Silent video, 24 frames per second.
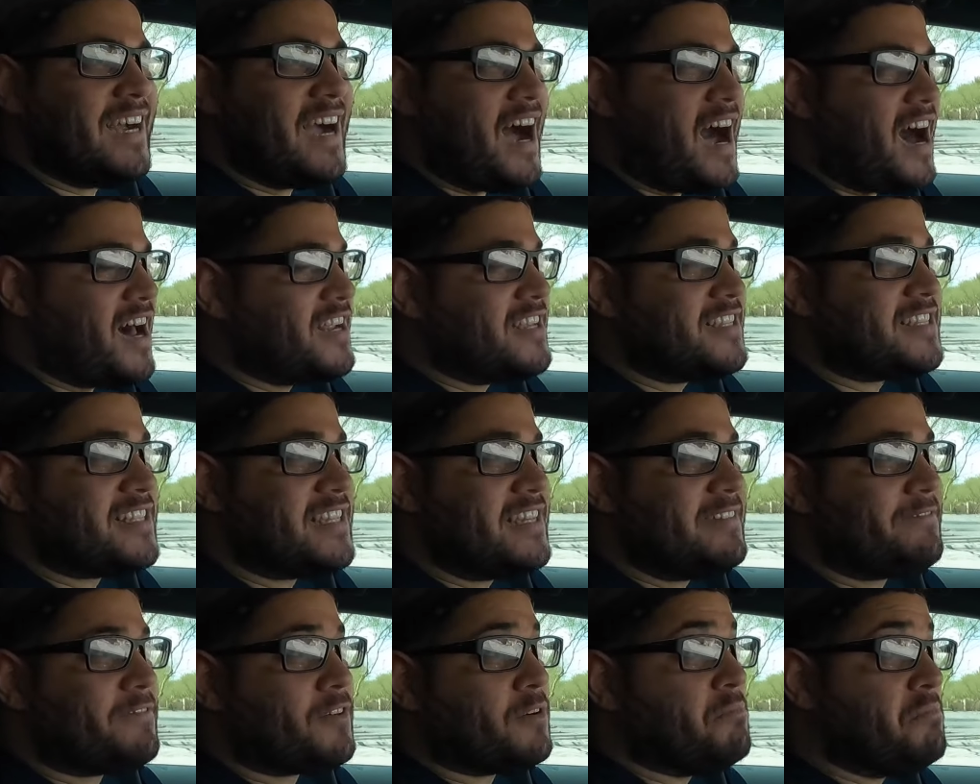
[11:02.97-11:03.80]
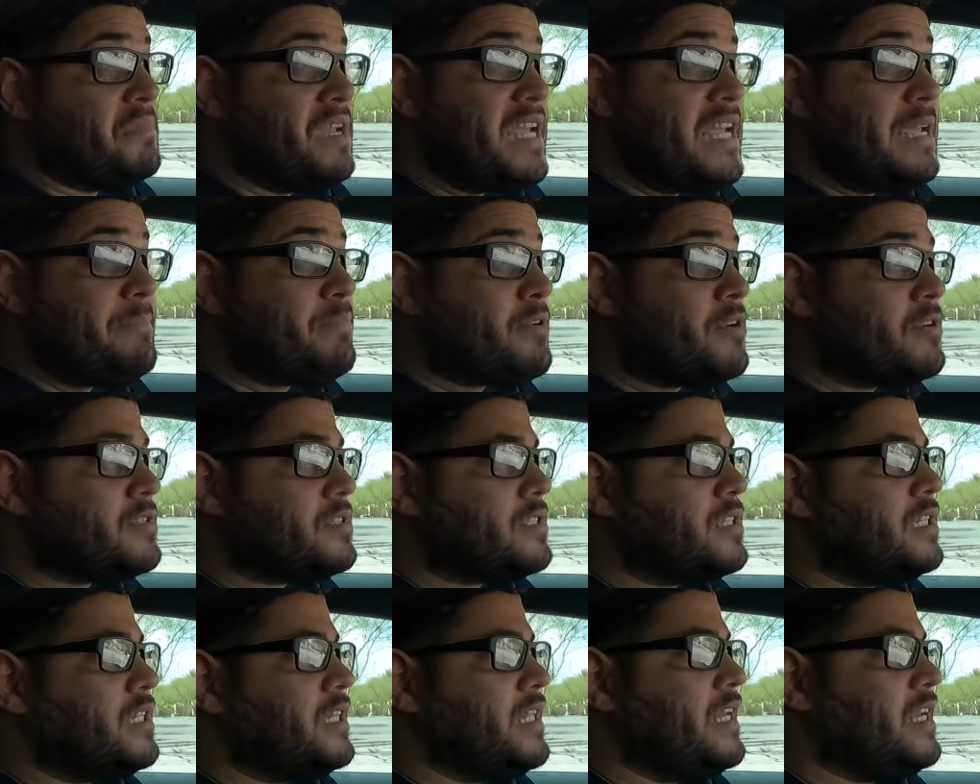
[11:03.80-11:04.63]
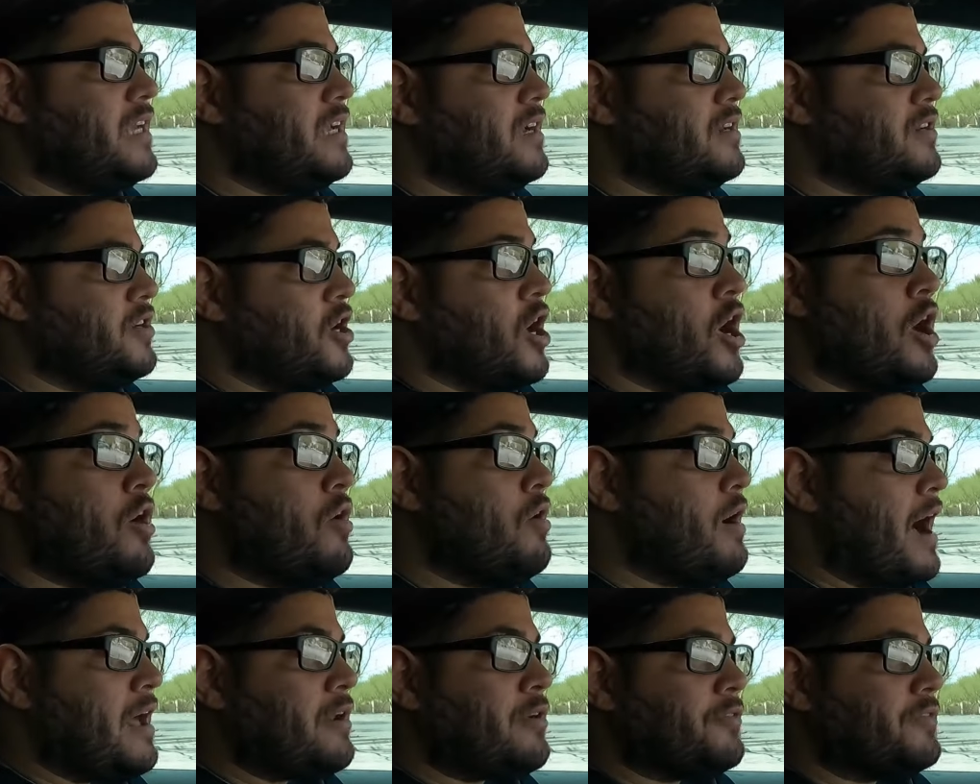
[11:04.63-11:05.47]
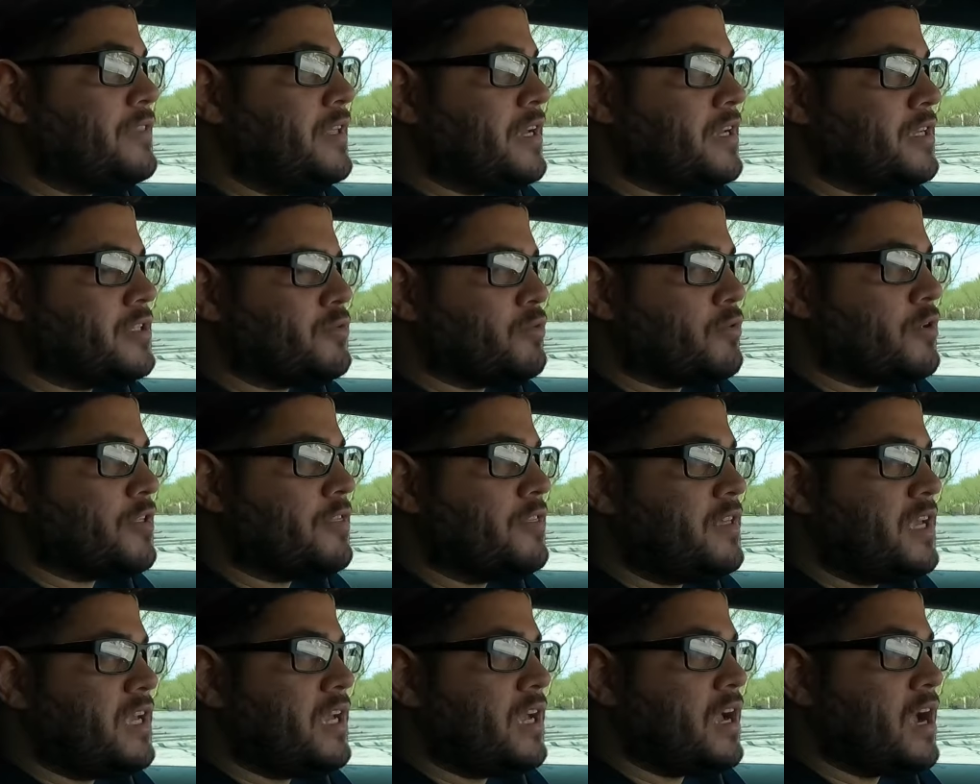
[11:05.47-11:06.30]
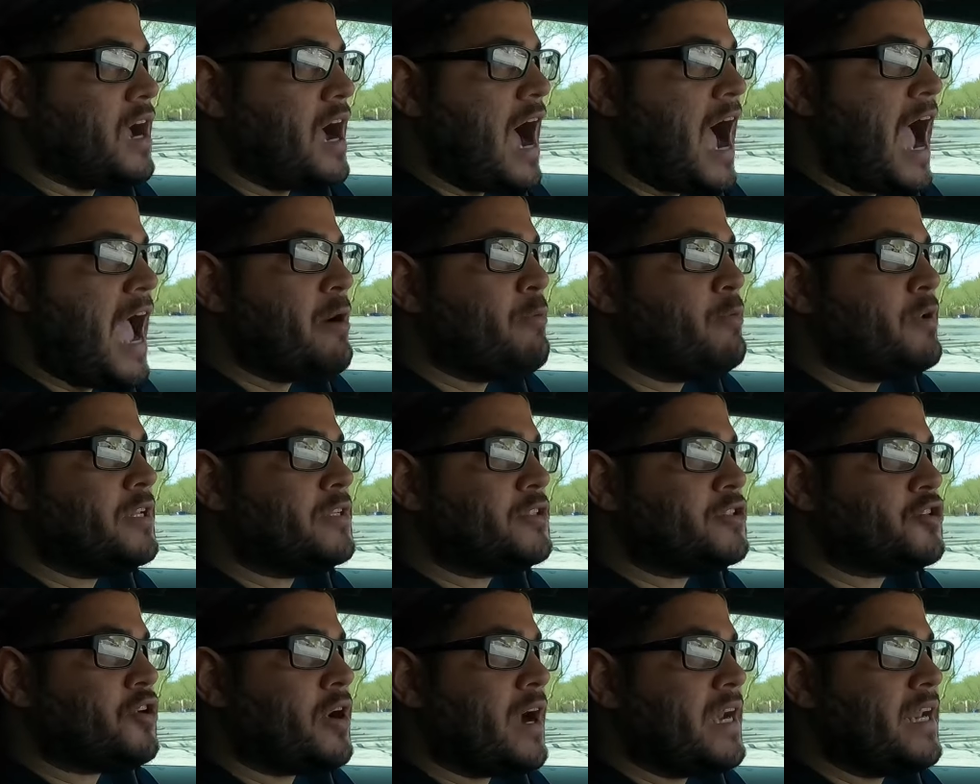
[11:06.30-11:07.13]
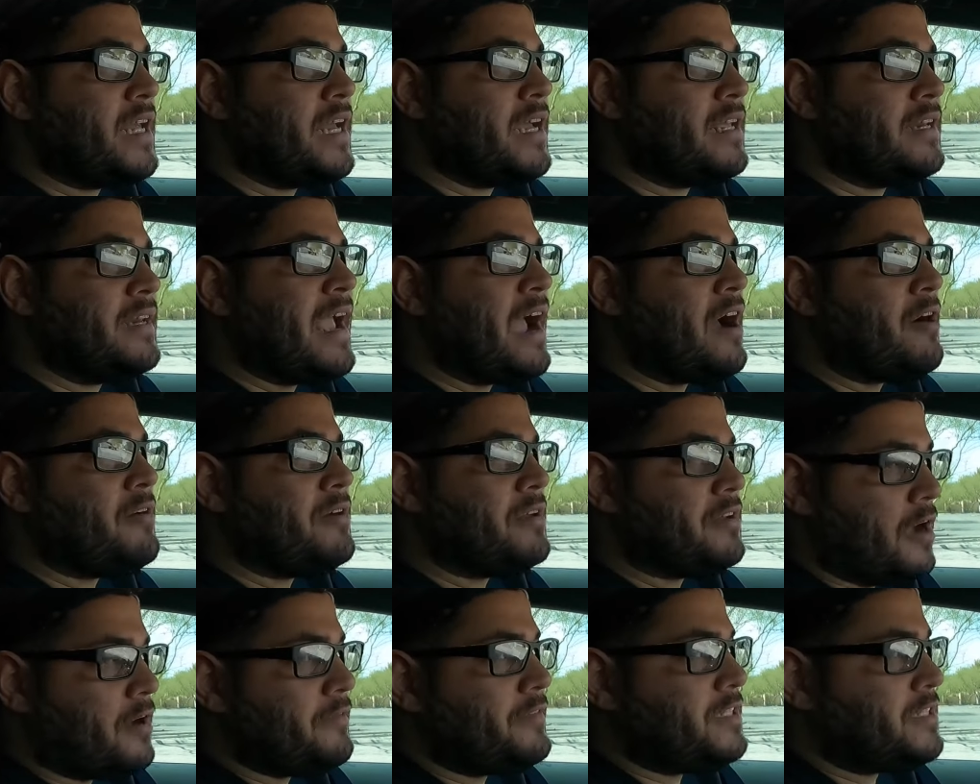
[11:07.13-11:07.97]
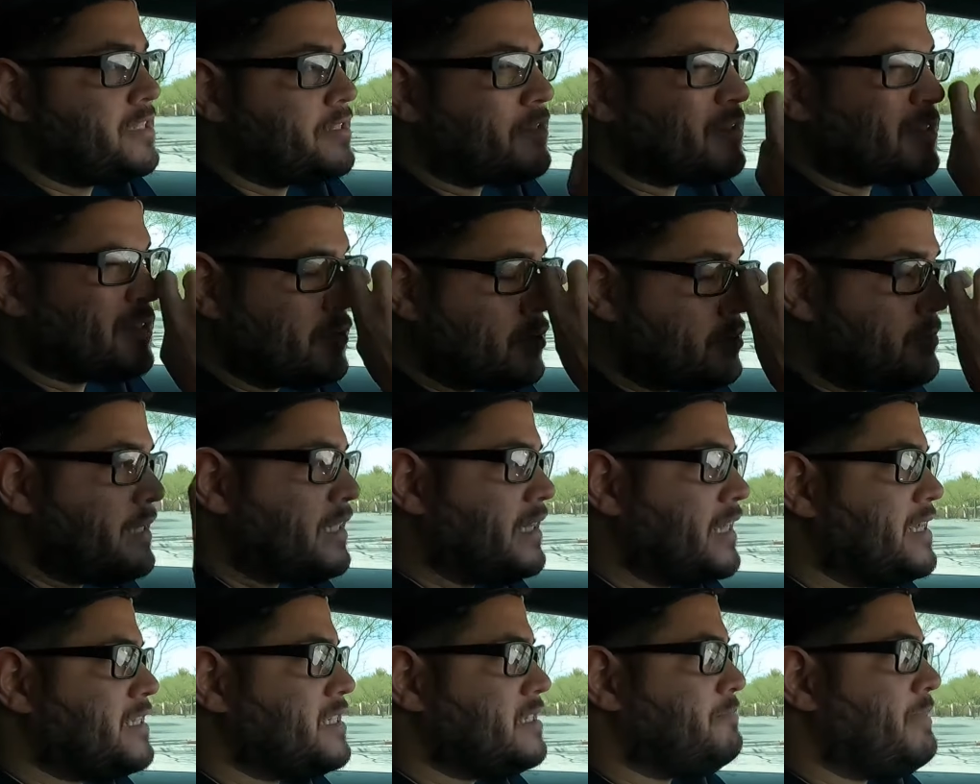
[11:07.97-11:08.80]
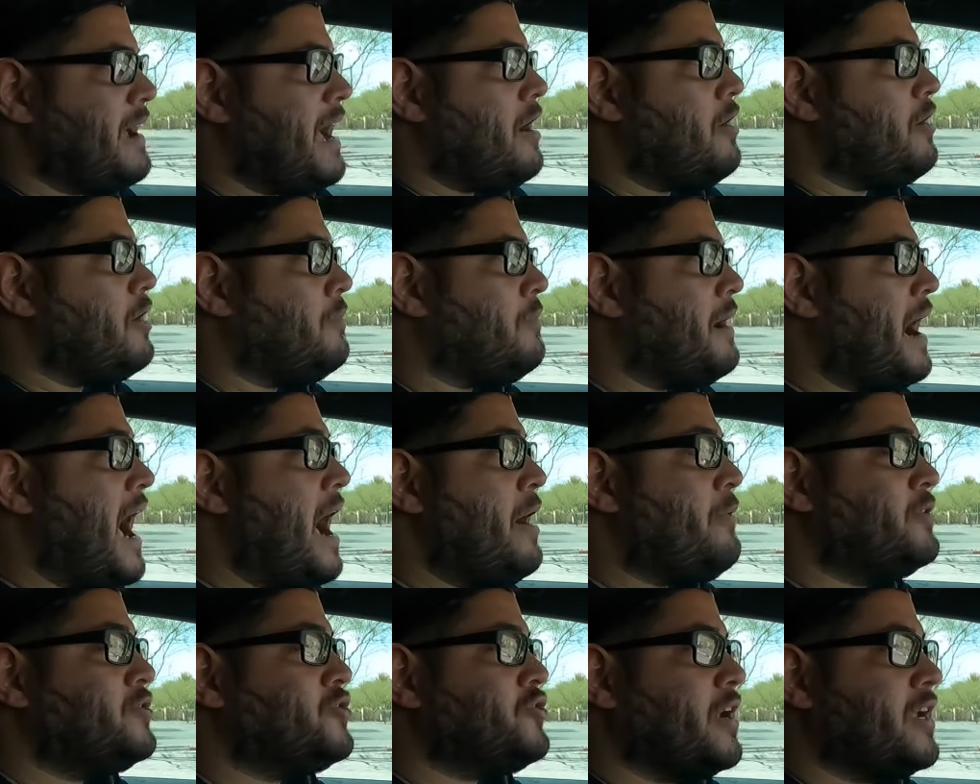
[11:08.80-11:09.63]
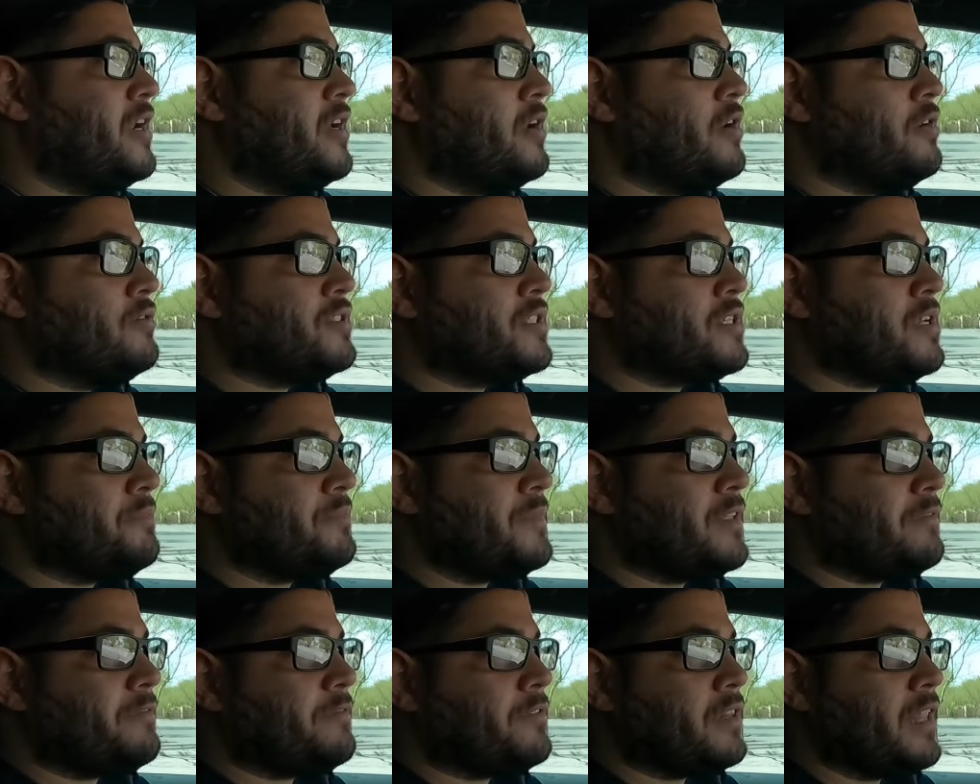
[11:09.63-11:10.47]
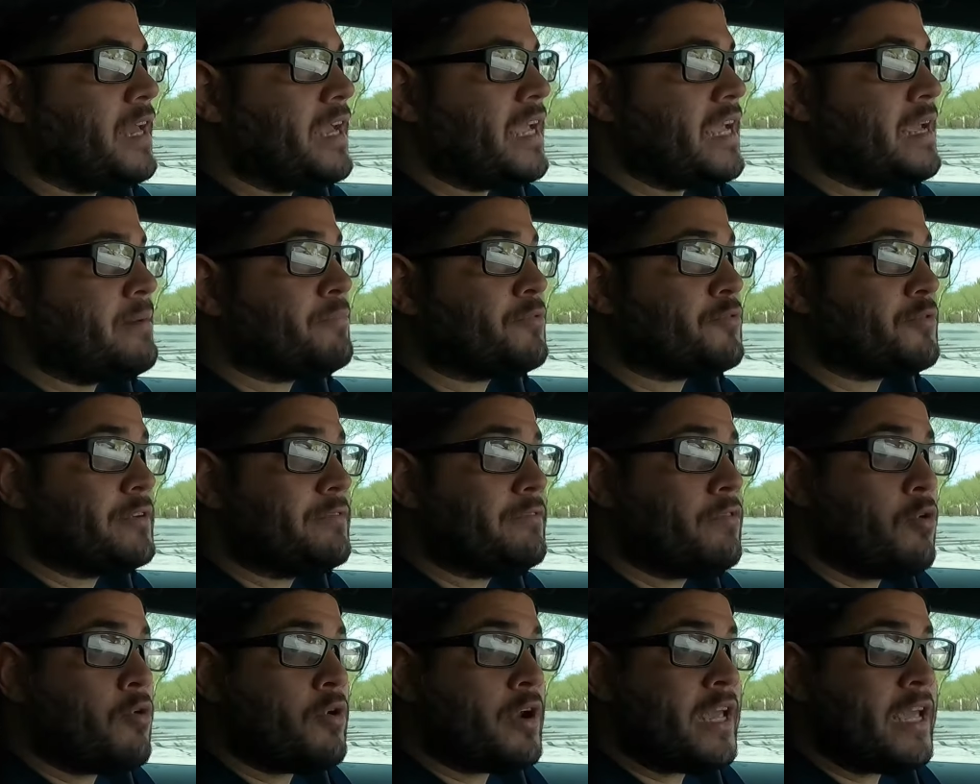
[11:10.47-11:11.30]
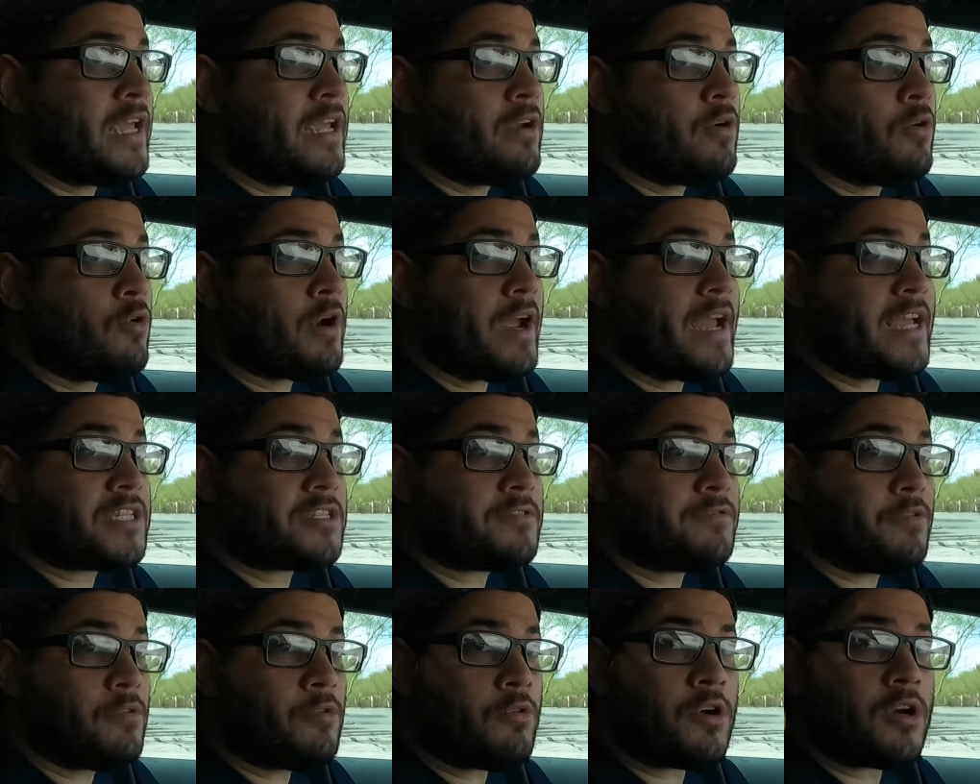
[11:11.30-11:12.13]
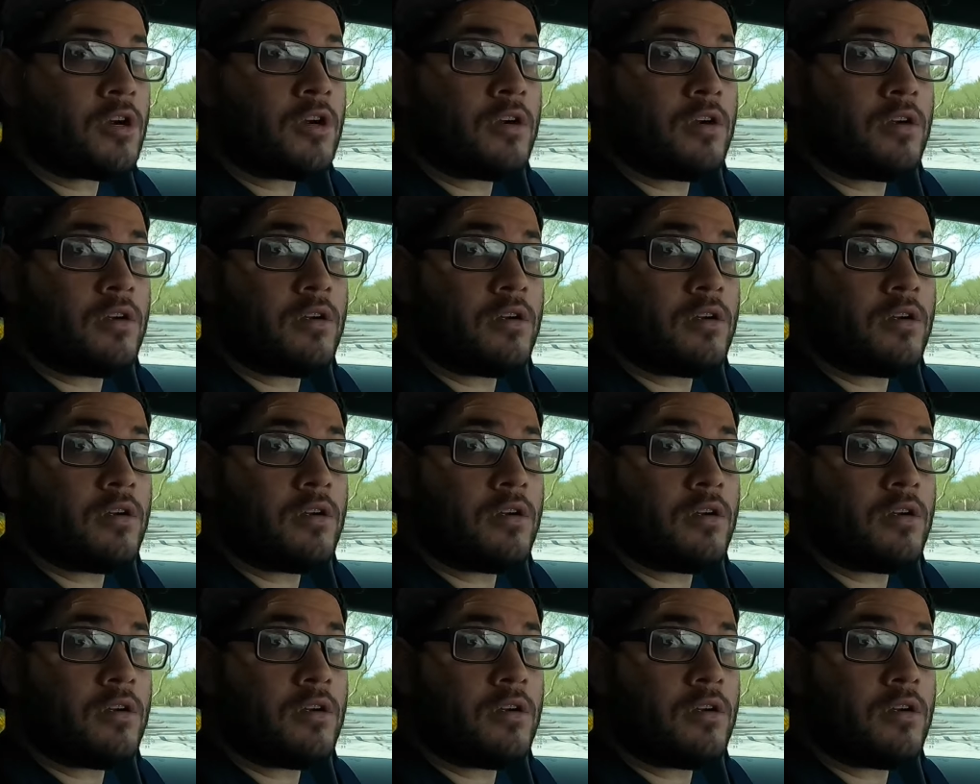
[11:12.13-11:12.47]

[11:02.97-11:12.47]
Honestly, for me personally, no, I don't think it's worth it. I would try to, now obviously they're a little bit less in power, but I would try to go something for like M340 or S4.